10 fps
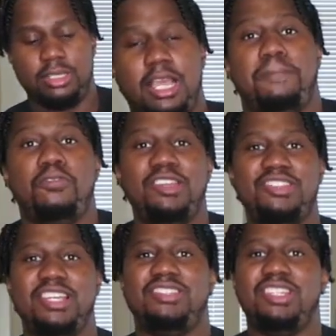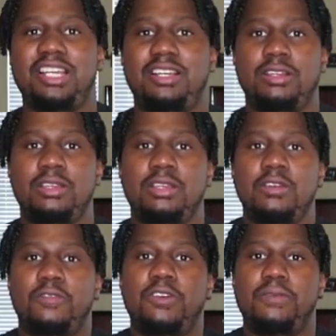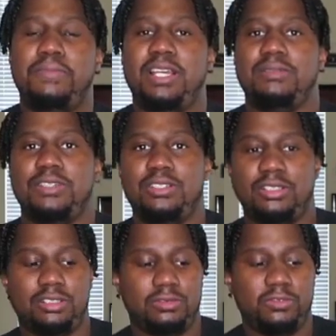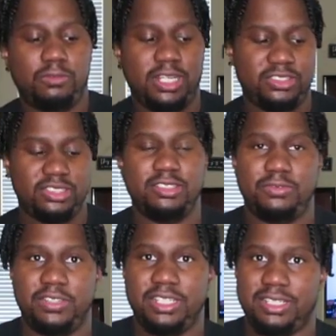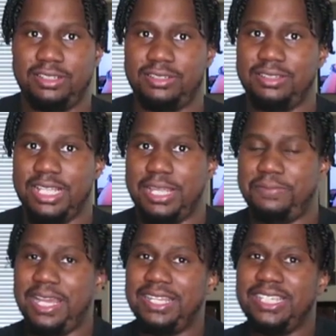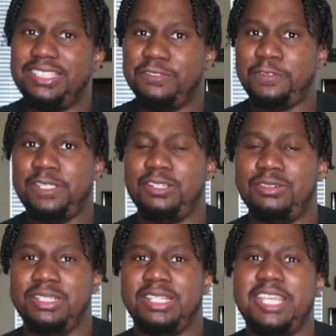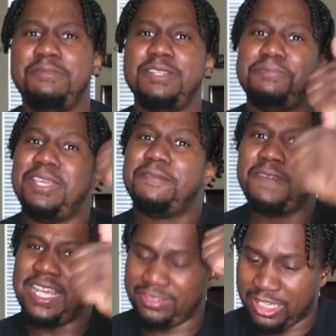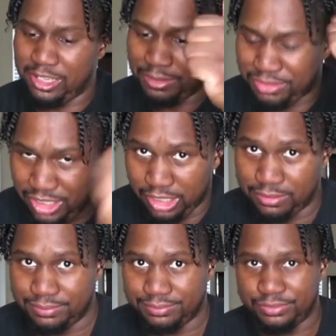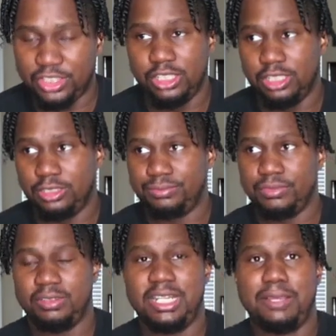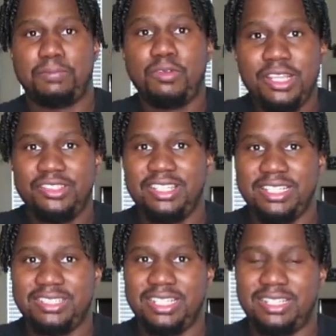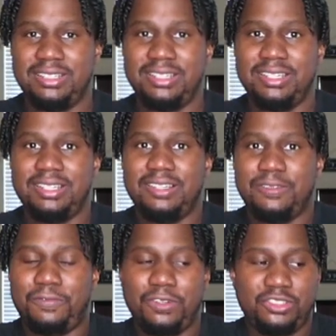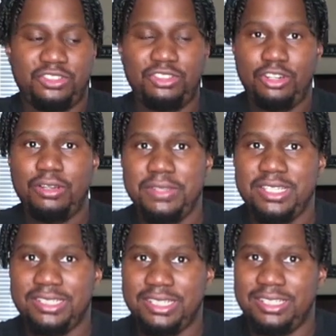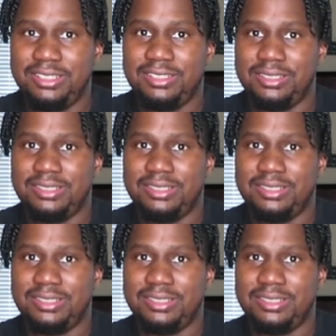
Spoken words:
I appreciate y'all from the bottom of my heart for watching this video. If y'all like this video, give it a big fat thumbs up. You know, and I appreciate y'all for showing me love.